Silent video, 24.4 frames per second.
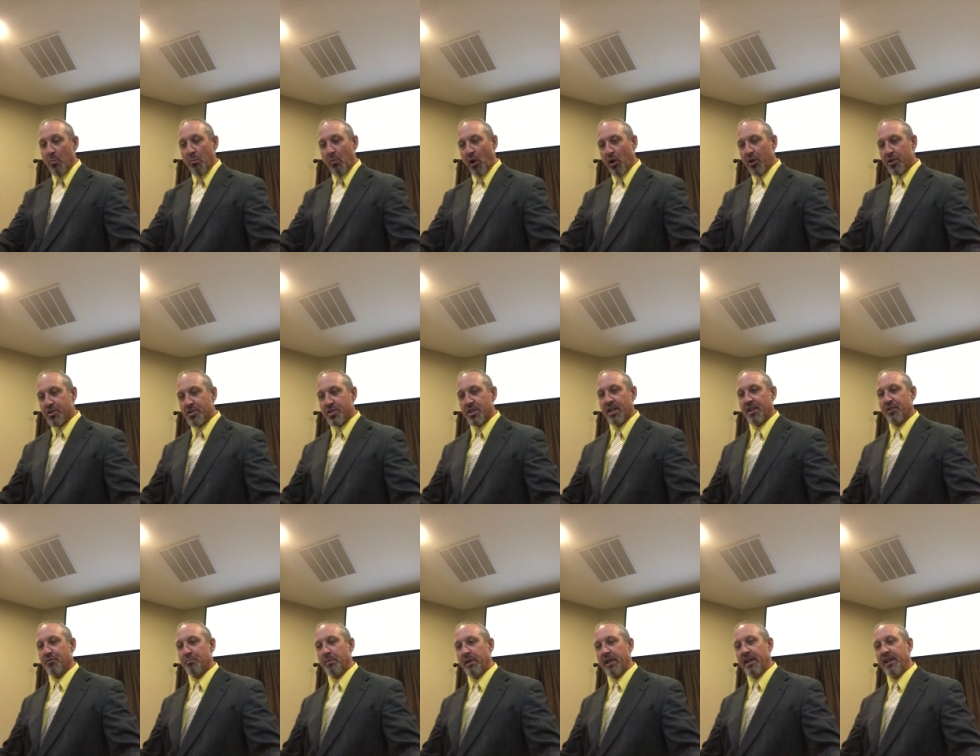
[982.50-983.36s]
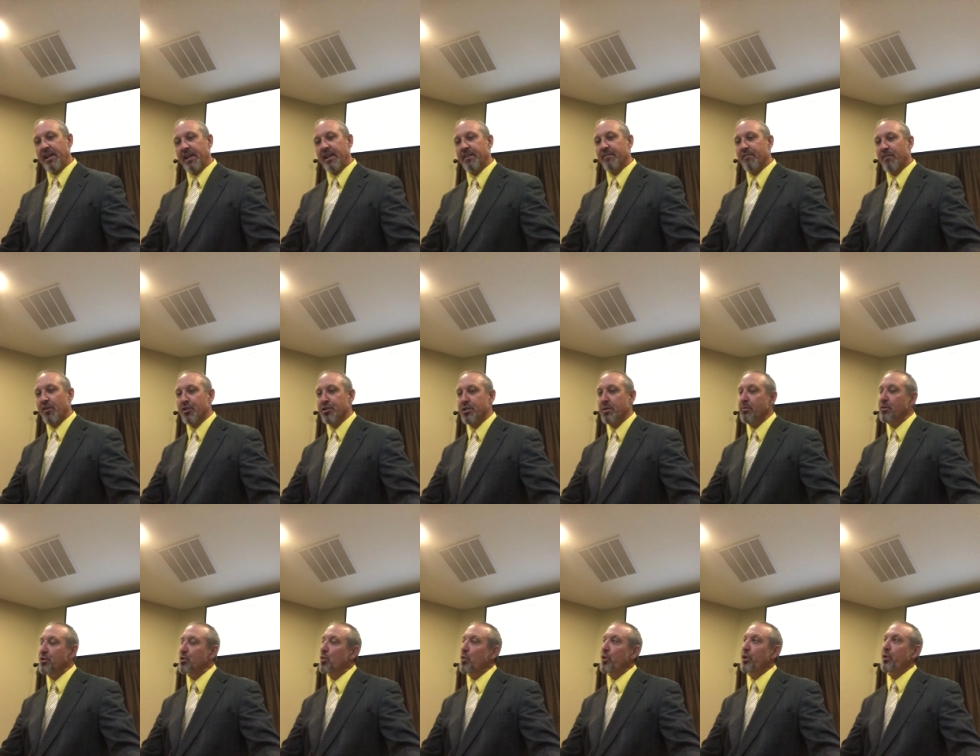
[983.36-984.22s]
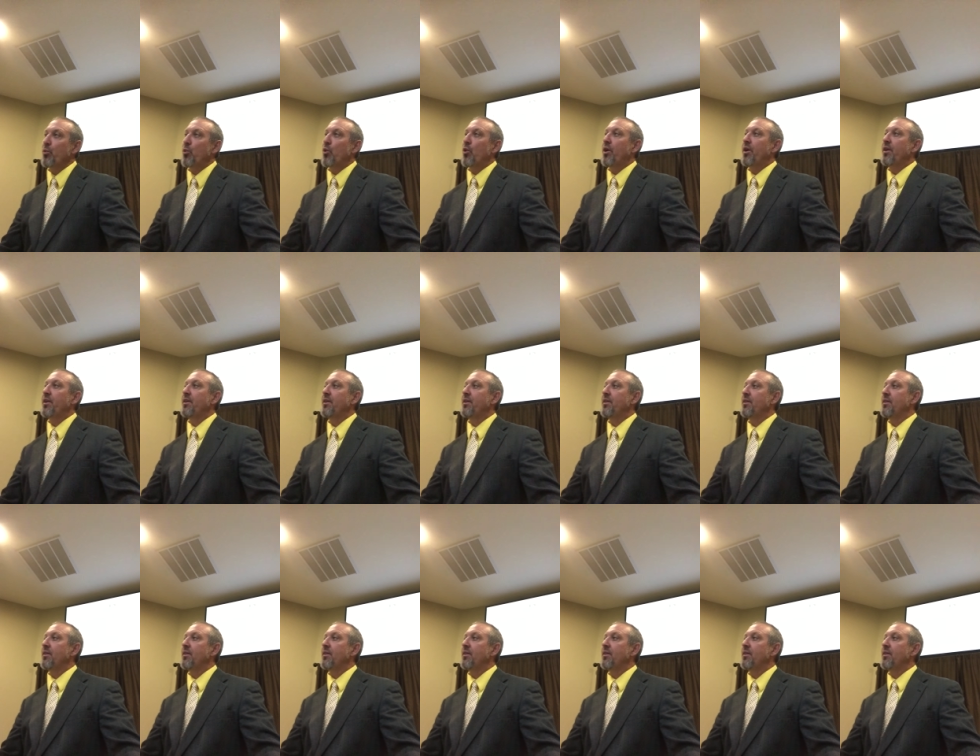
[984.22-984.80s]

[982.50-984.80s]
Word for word: Mark 6, beginning in verse number 21.